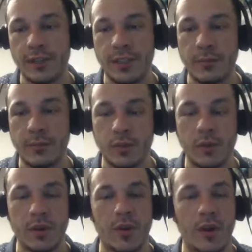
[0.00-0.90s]
They see what's
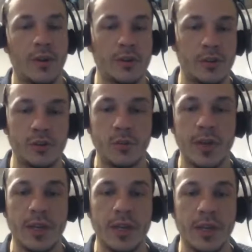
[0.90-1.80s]
going on. They're in social
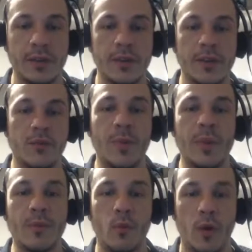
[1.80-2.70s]
media, what
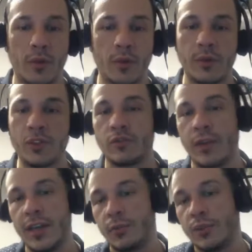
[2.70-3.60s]
people want, what's
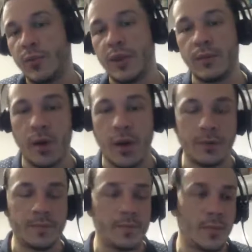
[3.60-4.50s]
trading, what's being
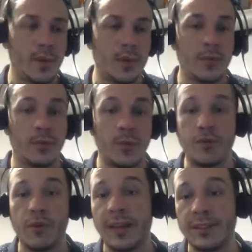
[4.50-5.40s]
bought
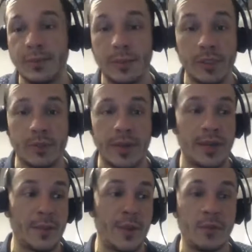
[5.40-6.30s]
what prices people are
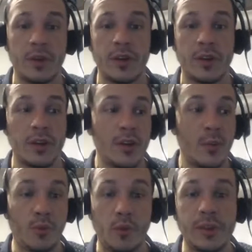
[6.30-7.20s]
spending, and people are gonna
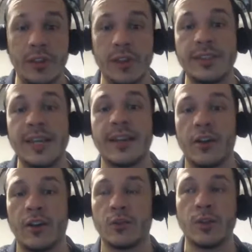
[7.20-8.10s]
breweries are gonna take
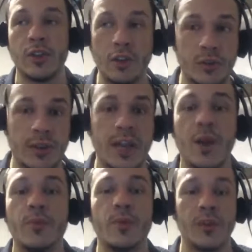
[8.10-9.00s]
that on. So it's also gonna
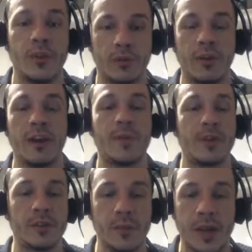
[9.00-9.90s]
help the you know craft
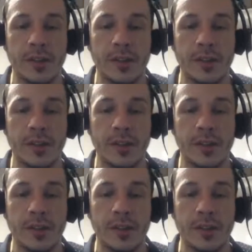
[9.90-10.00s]
beers.